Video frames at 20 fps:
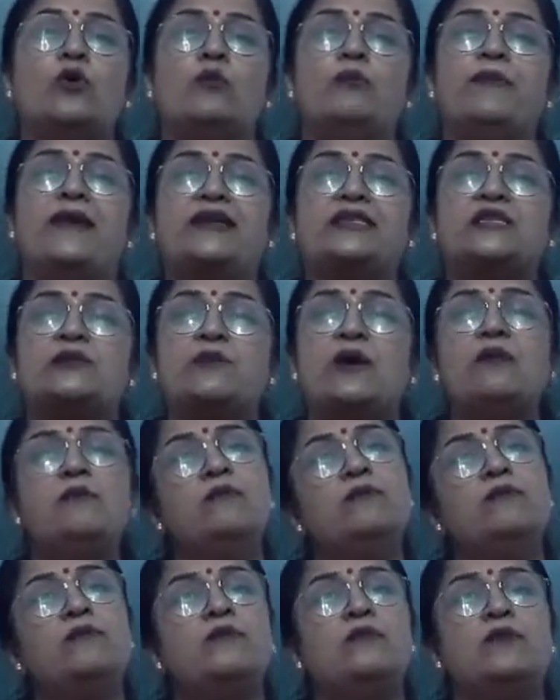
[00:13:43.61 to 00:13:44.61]
maximum
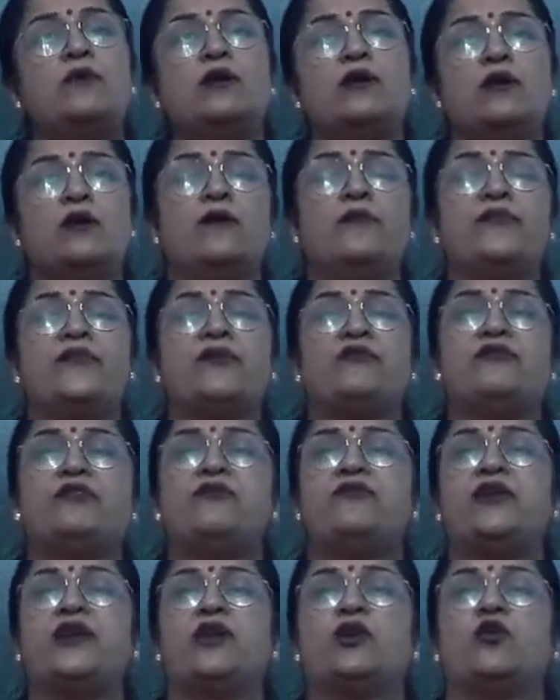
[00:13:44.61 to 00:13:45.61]

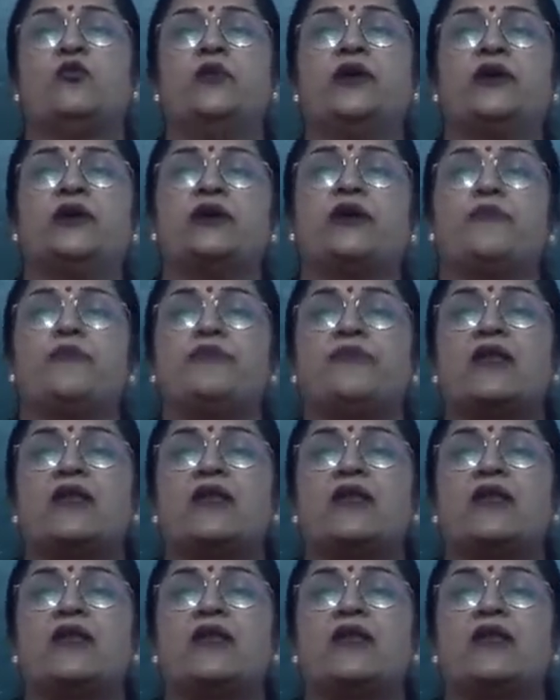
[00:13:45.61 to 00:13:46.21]
50 kilometers.